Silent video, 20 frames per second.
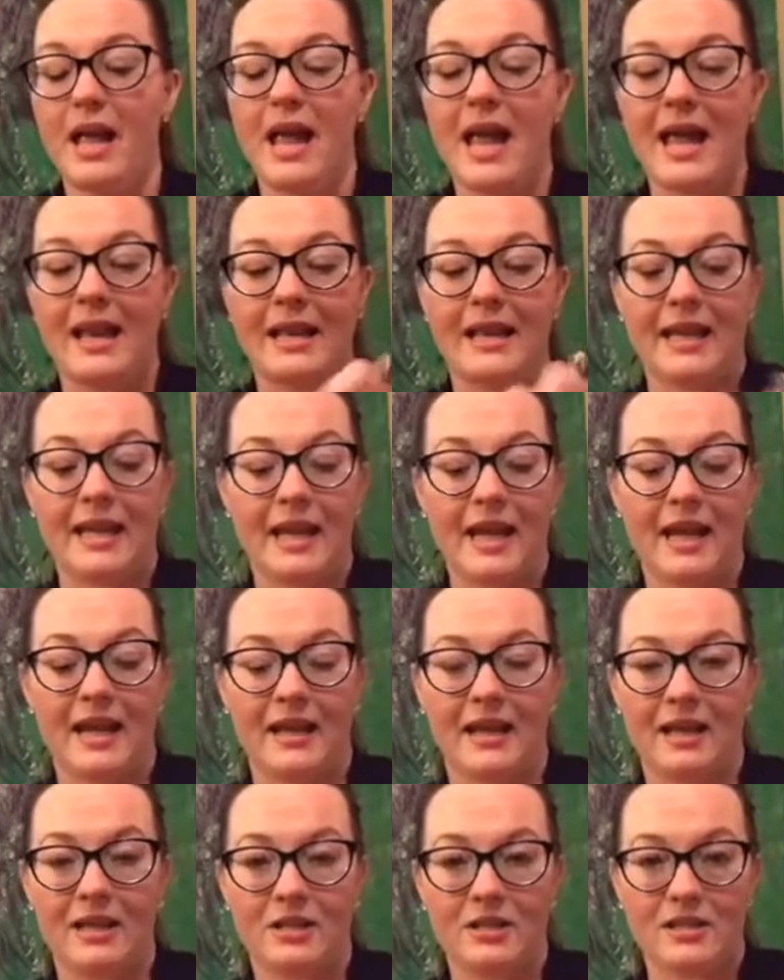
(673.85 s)
And
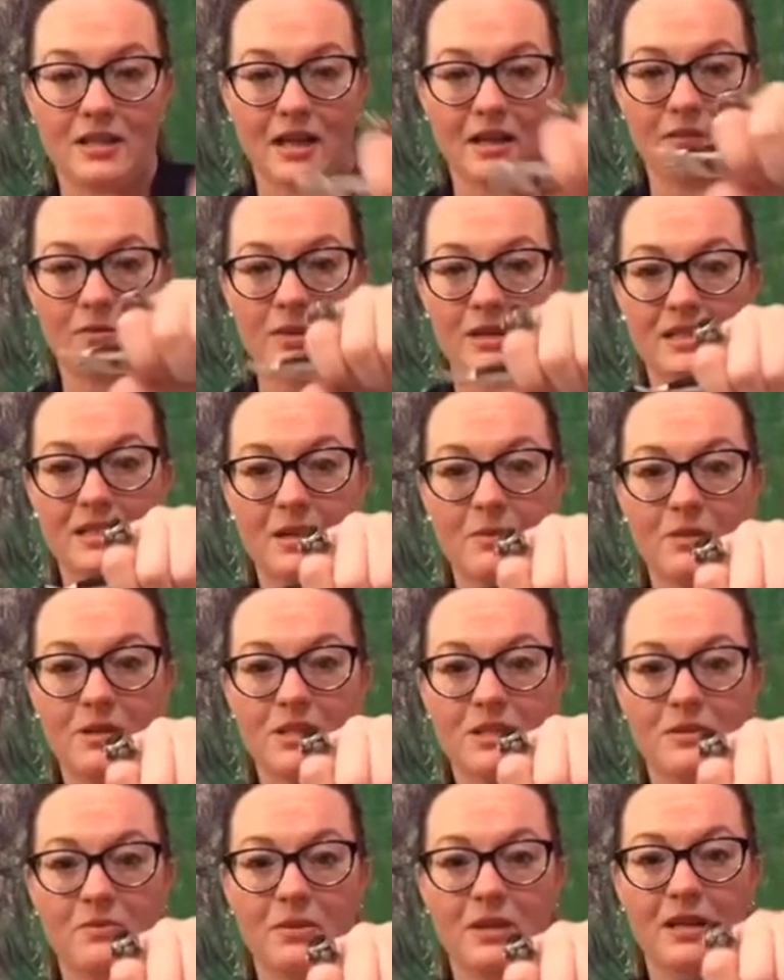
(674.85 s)
again, I just kind of want to say we
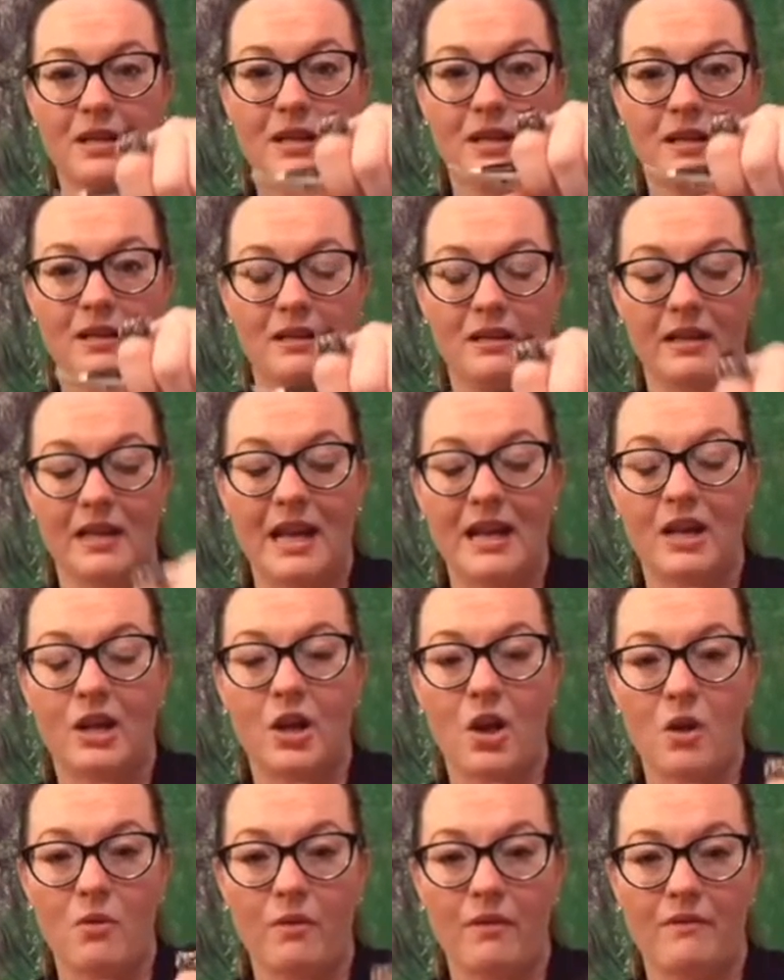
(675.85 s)
just want to let
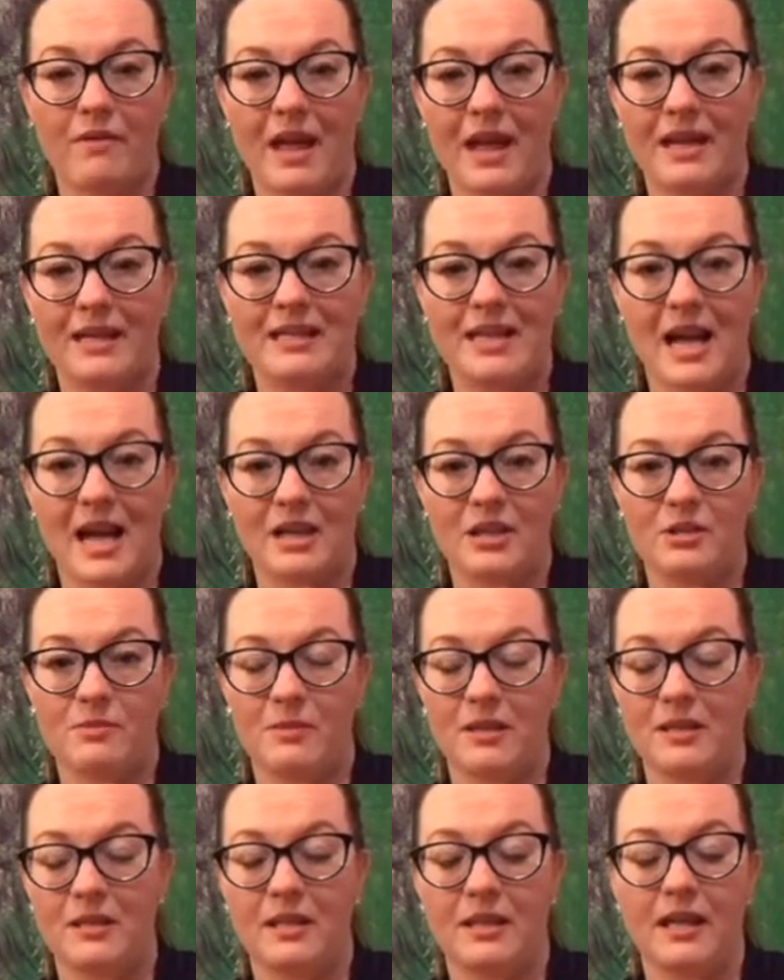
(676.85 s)
go of that
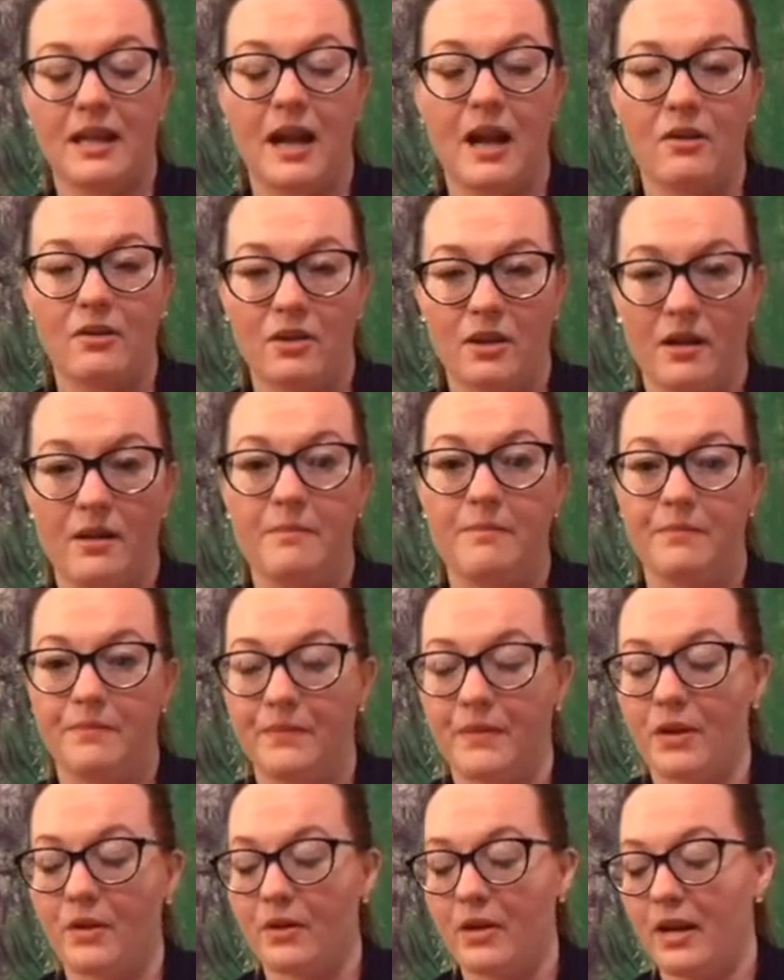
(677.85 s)
attachment to the outcome,
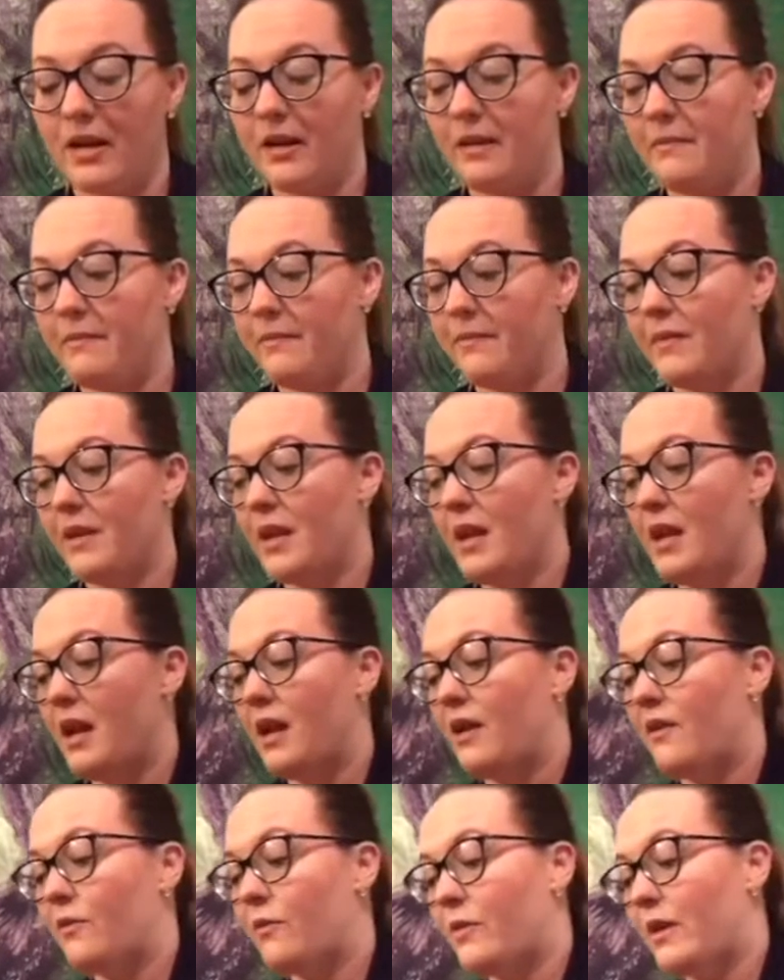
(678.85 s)
okay,
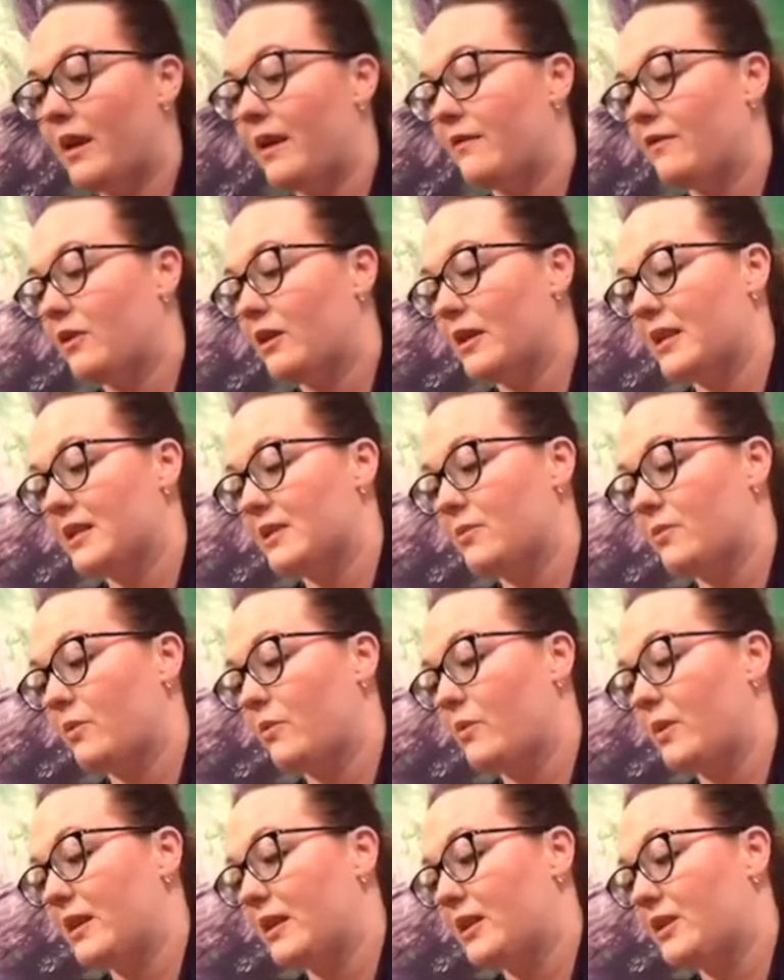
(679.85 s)
of whatever it is we're
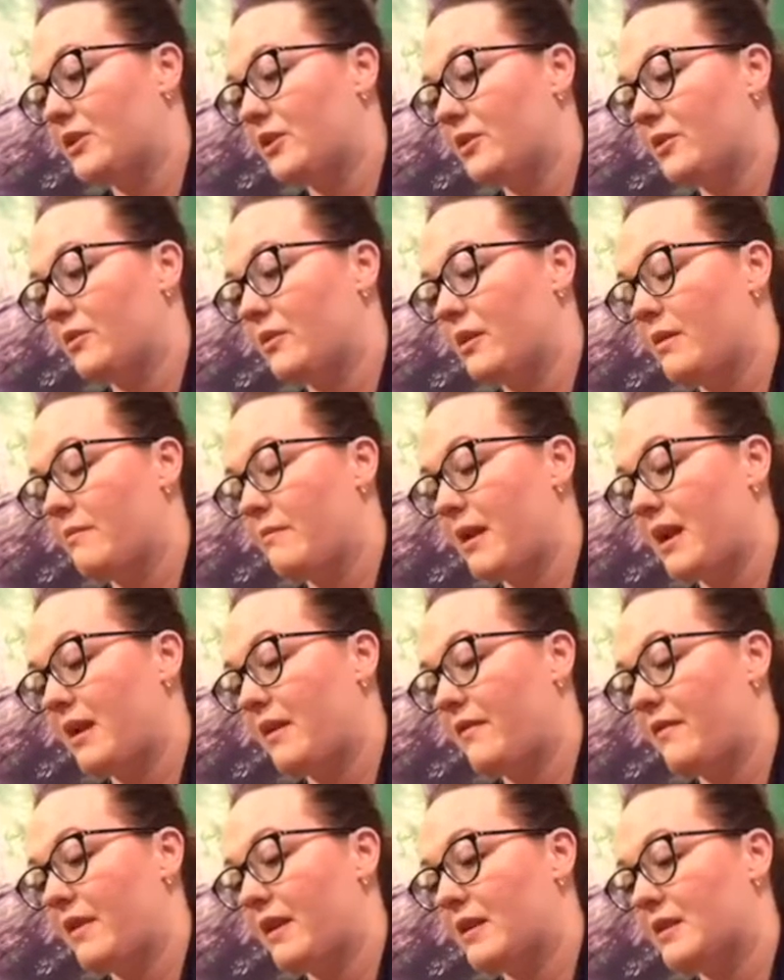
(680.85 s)
wanting to
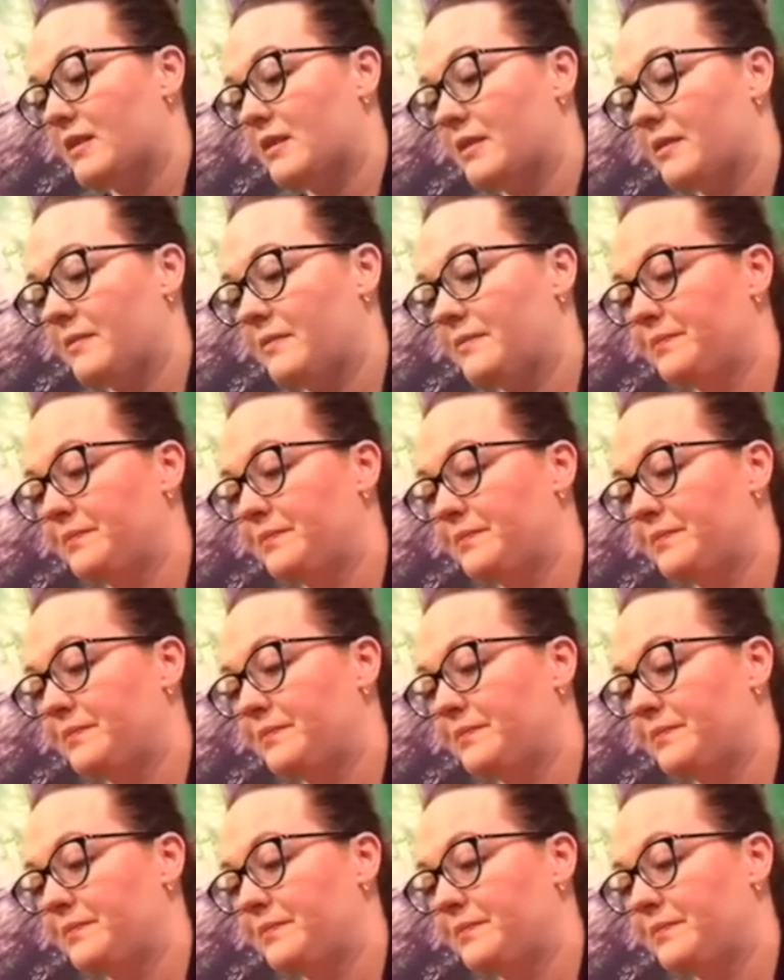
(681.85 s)
manifest.